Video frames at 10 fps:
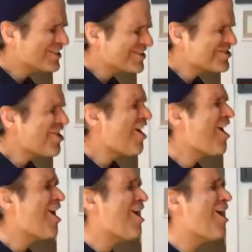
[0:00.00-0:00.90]
in
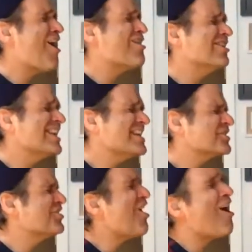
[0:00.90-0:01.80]
all
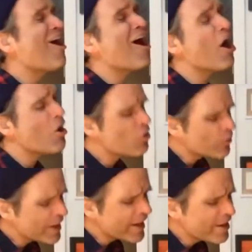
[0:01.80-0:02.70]
is all
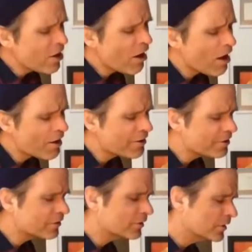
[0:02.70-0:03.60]
we
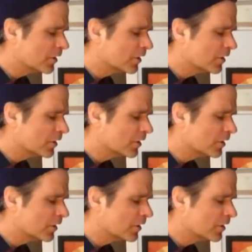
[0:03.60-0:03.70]
are.